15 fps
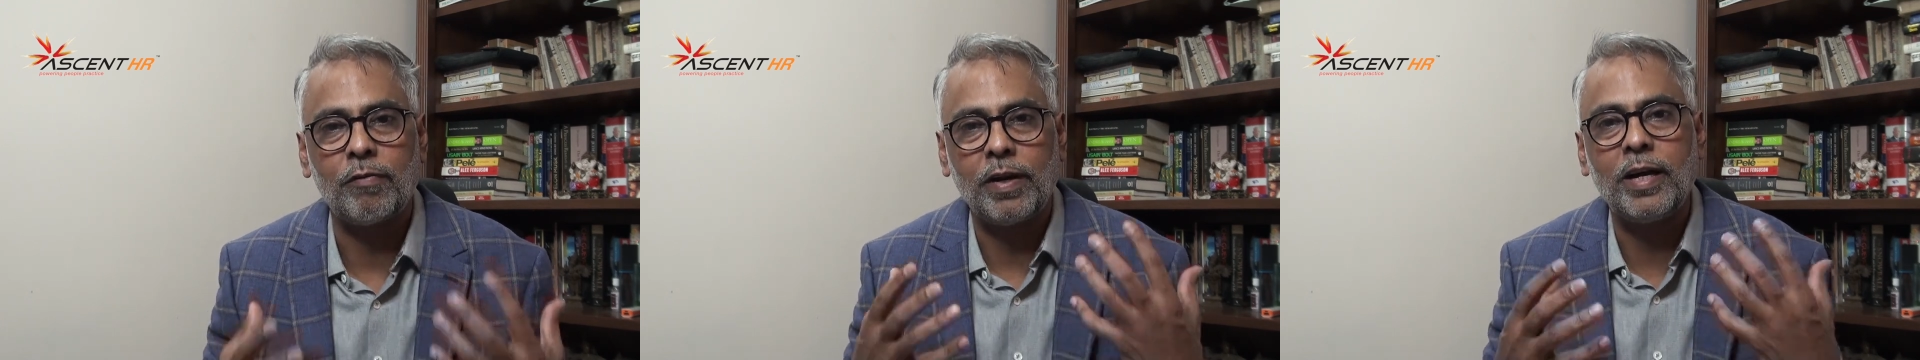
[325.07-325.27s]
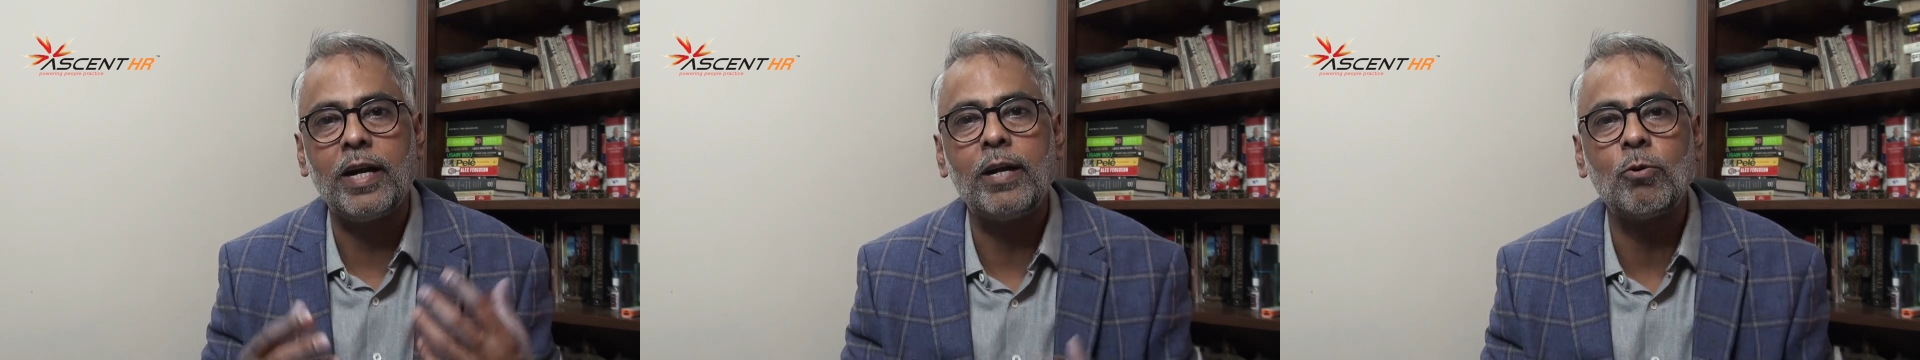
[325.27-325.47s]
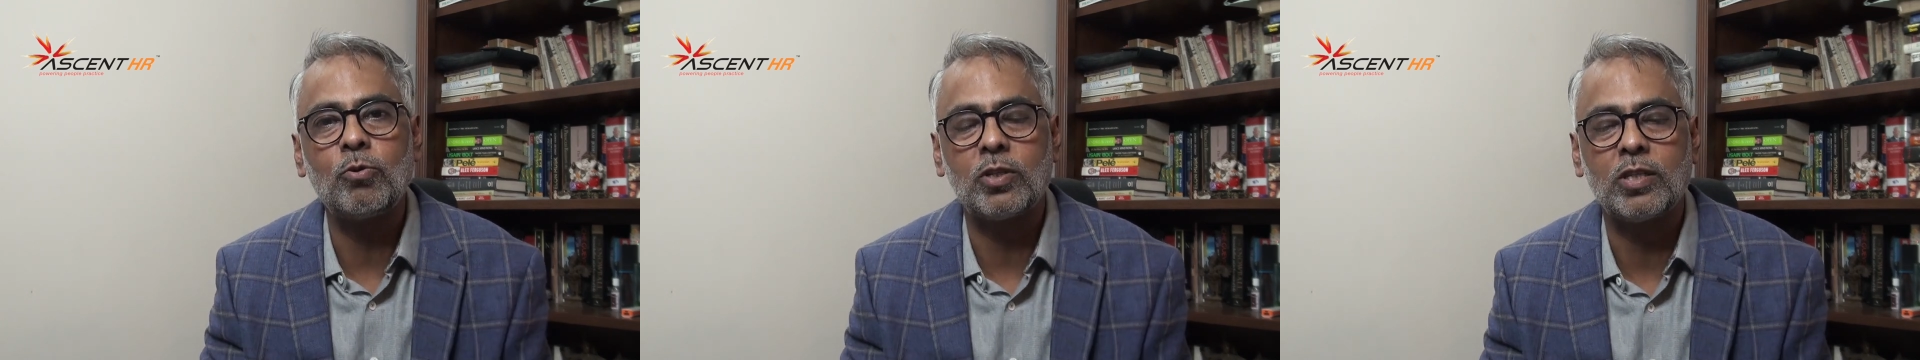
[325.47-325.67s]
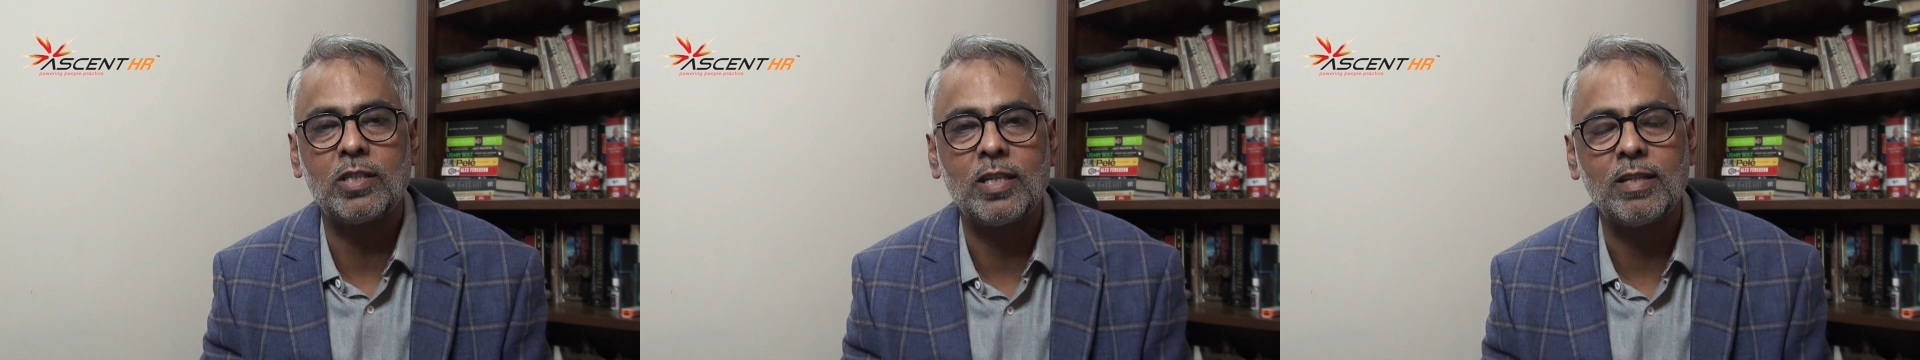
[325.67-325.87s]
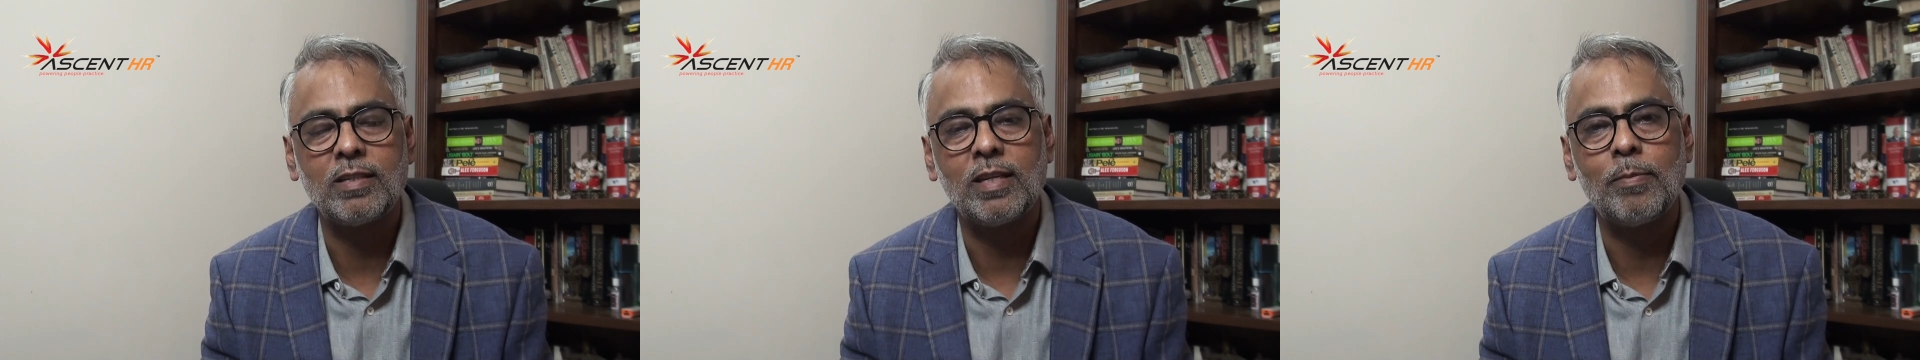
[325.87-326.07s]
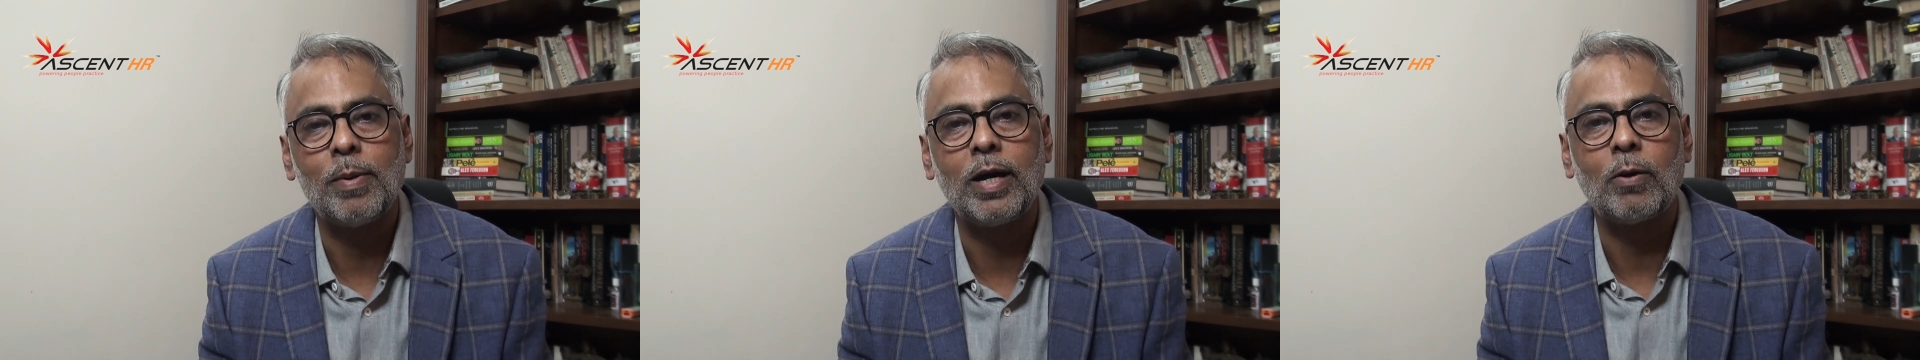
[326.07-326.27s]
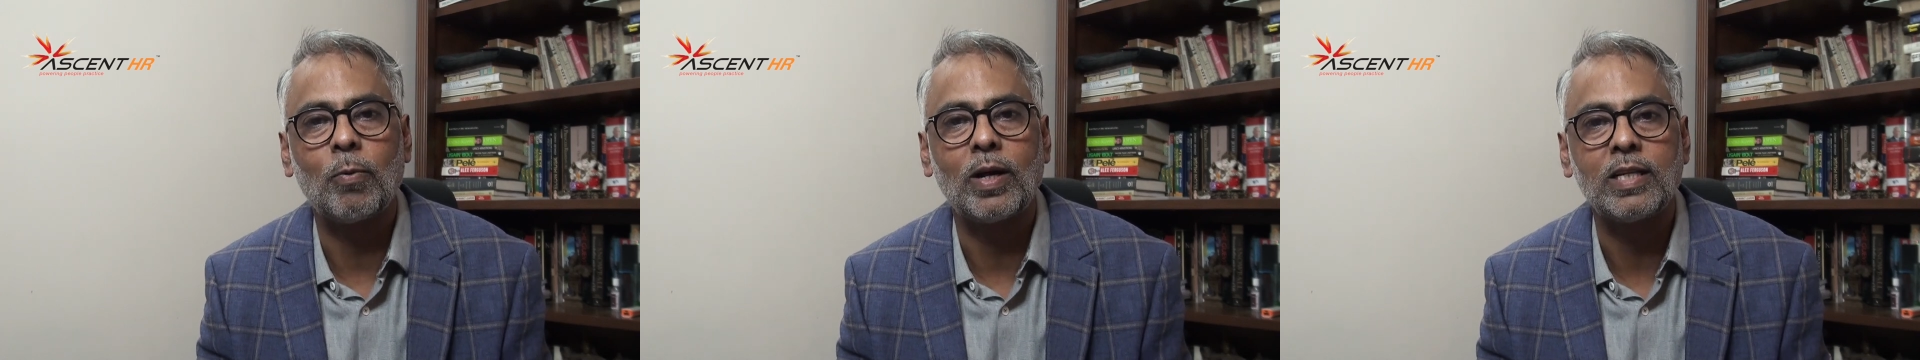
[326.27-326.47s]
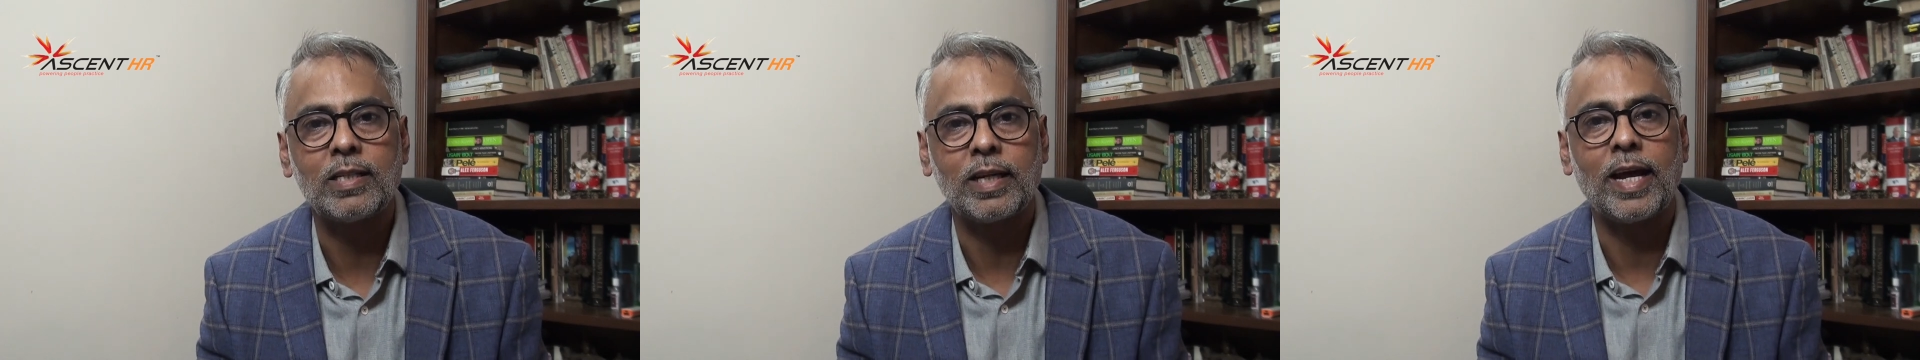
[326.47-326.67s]
induces this debate
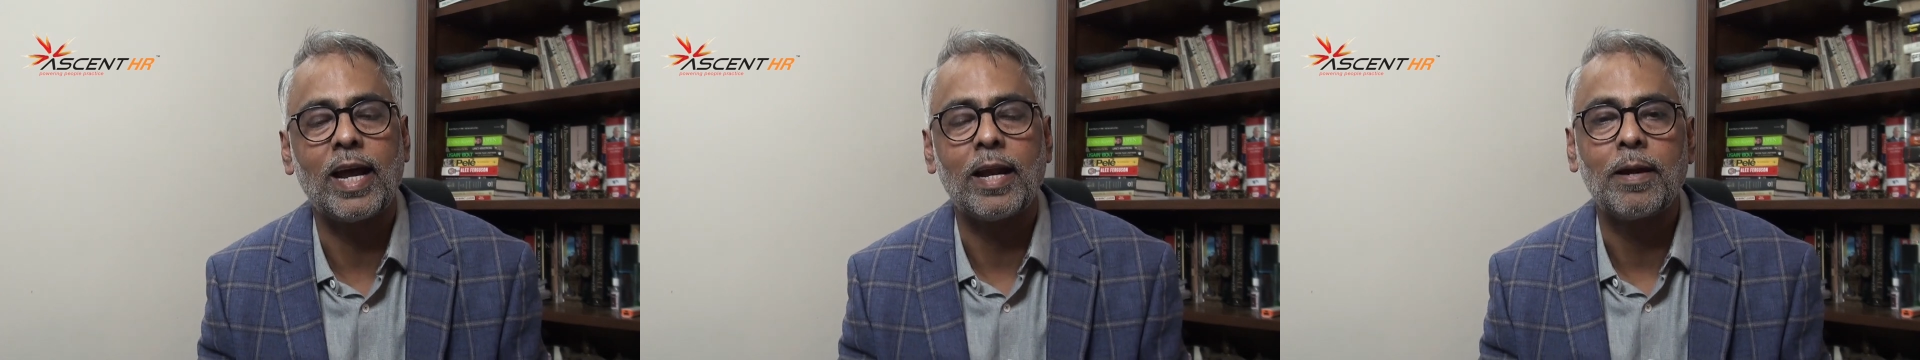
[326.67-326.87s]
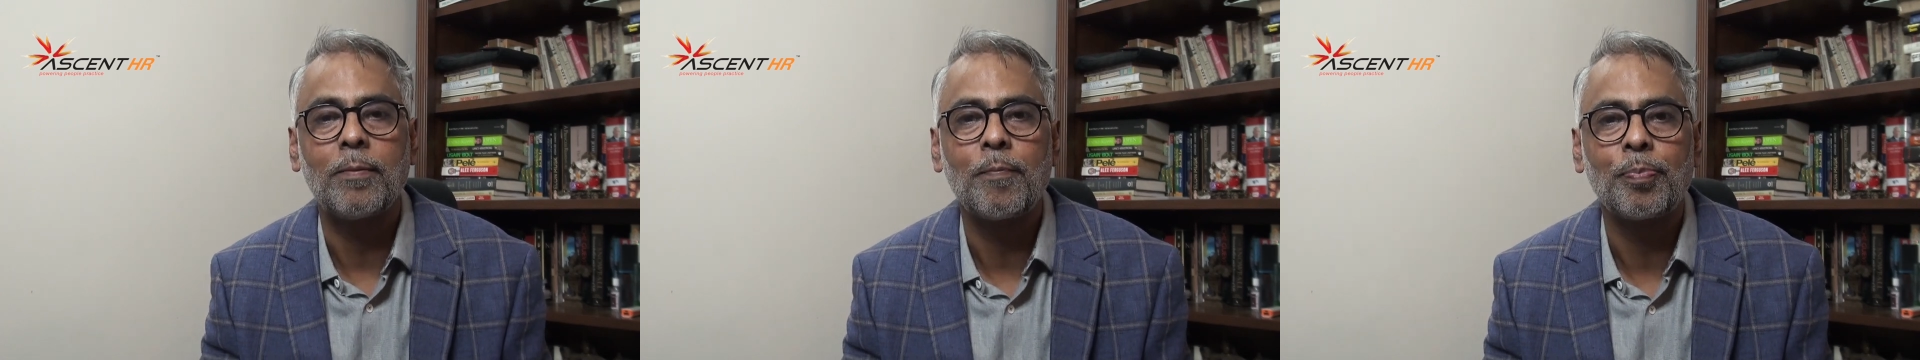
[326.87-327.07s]
once again.